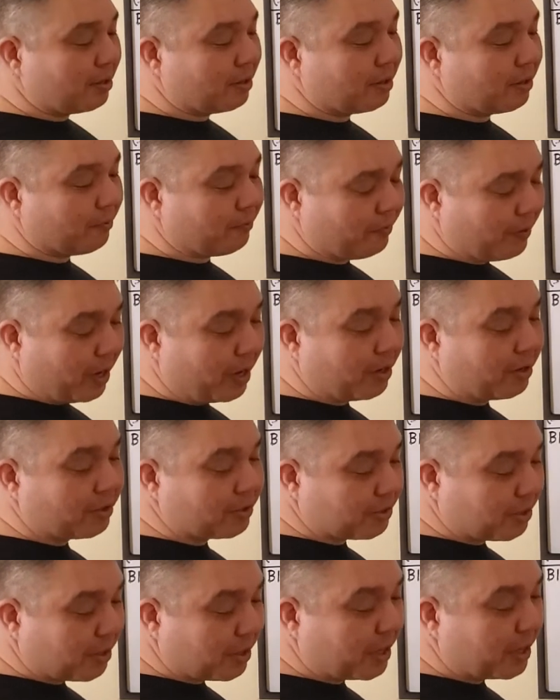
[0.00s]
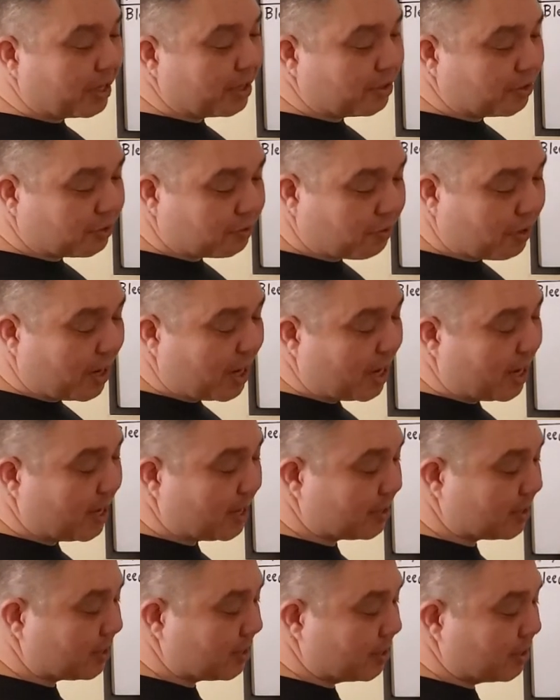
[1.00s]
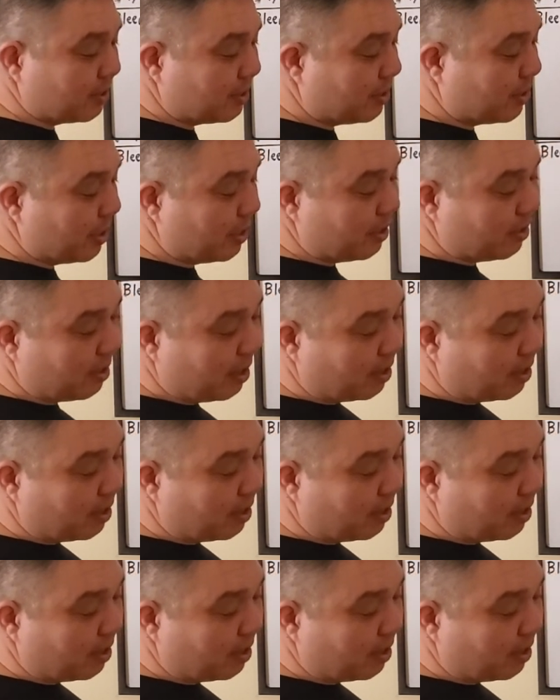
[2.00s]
the fighters are getting dressed and get